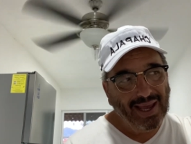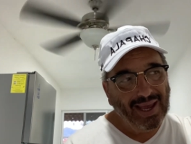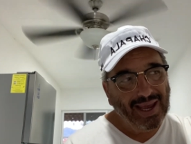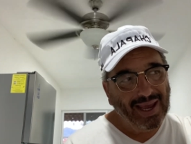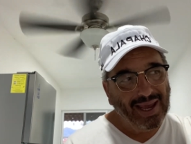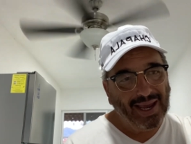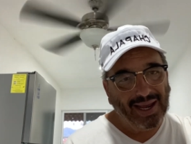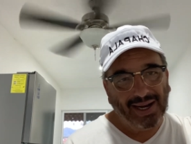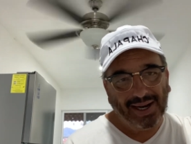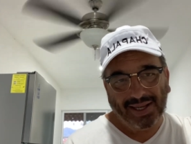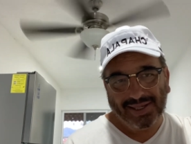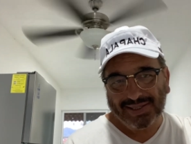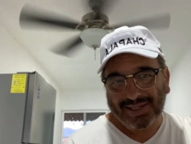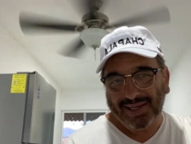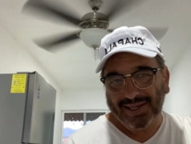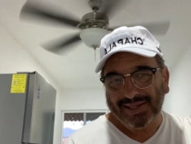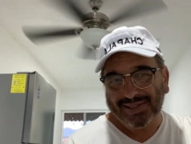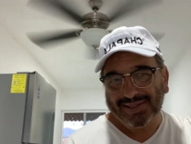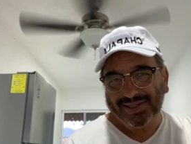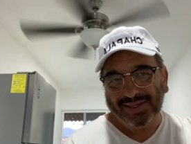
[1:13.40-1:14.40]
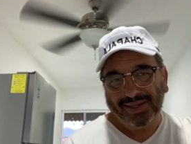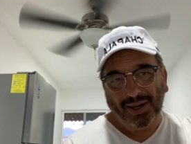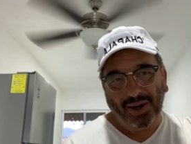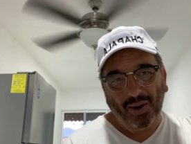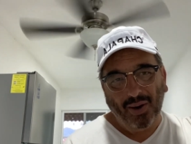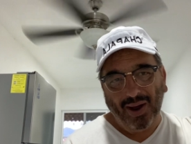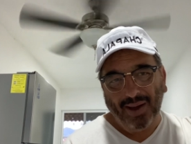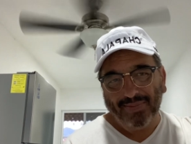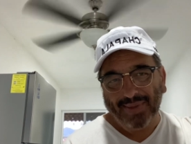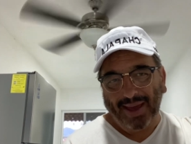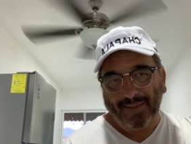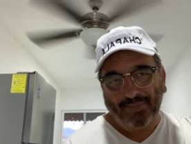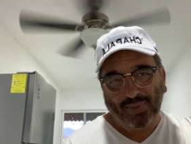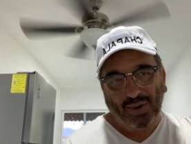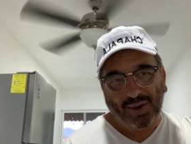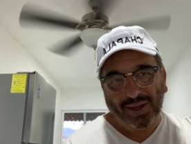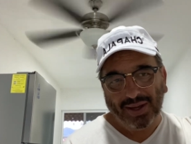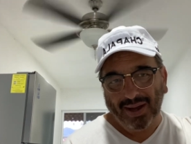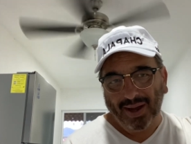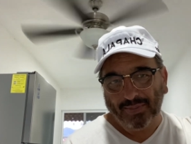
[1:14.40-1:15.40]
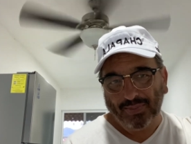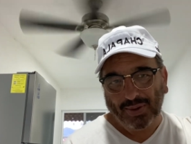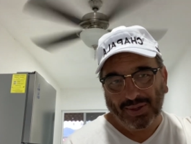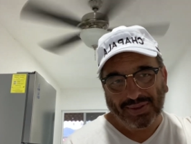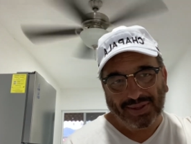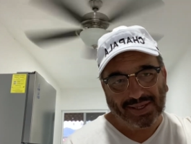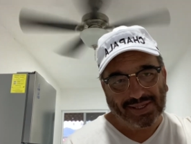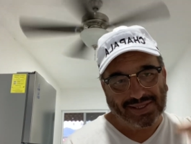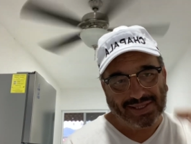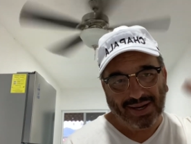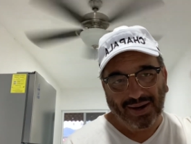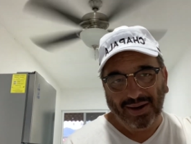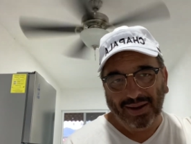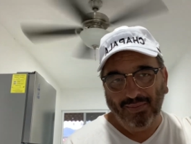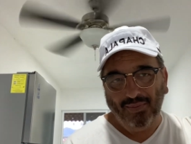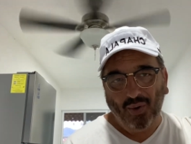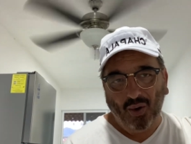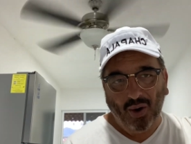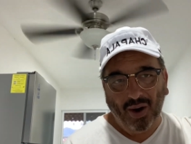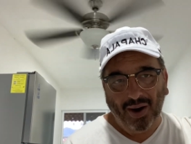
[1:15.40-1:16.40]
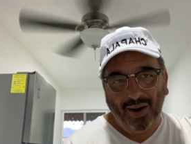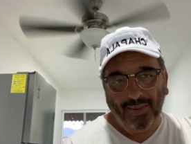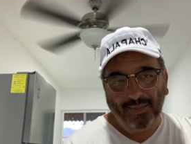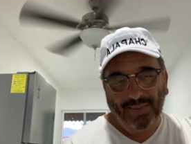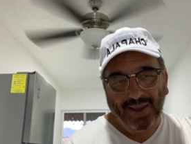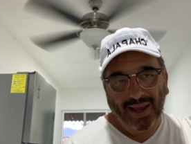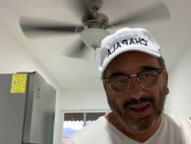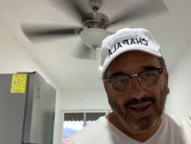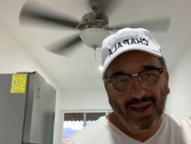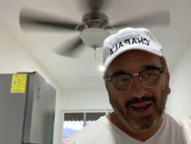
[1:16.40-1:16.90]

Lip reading: And I says, I'm not putting up with this anymore.